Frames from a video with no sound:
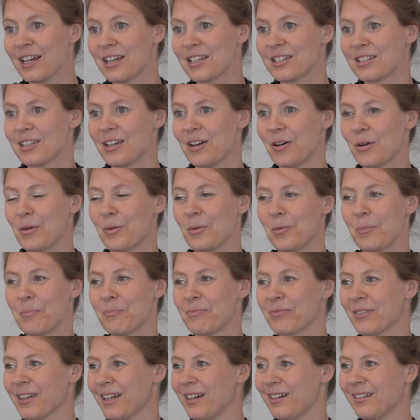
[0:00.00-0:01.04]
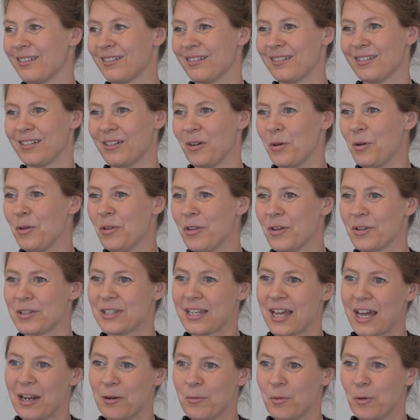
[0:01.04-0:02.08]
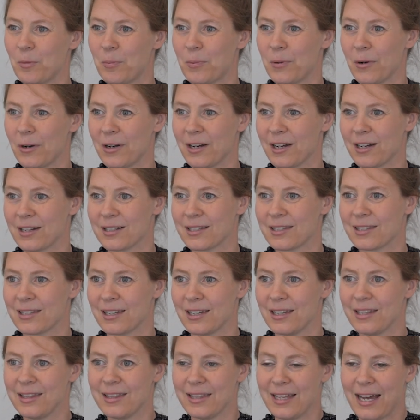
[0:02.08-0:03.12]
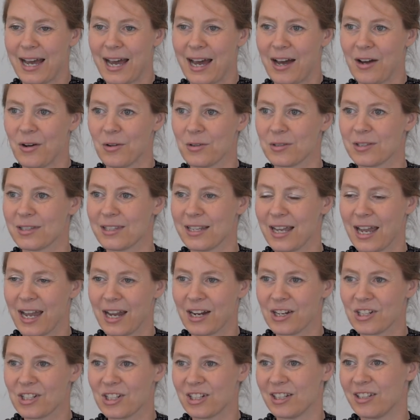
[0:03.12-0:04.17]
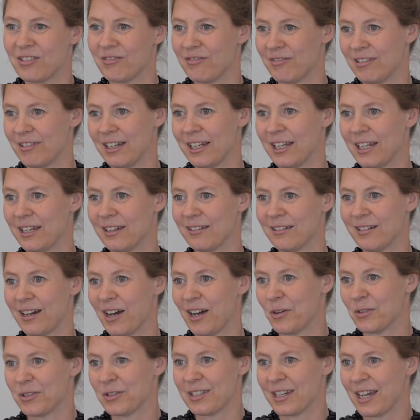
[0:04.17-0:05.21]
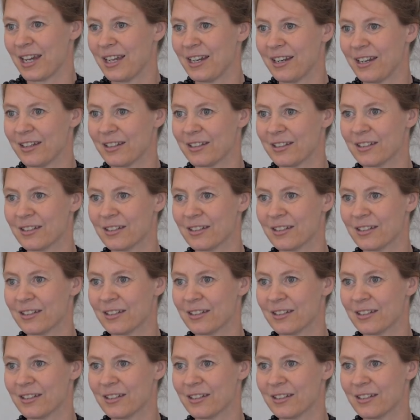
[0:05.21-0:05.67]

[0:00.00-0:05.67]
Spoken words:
So all those animal products in the house, they're actually really outdated.